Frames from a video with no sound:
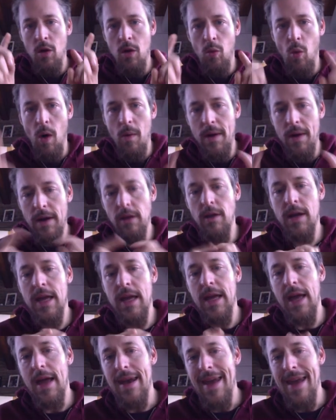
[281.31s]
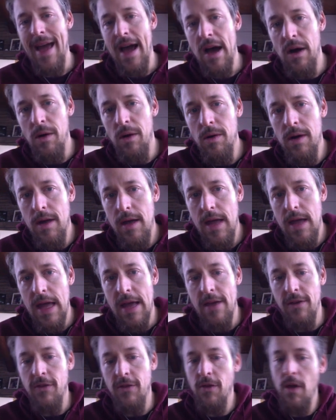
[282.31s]
What we are looking at now
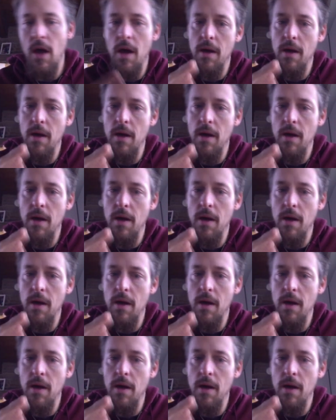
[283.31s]
is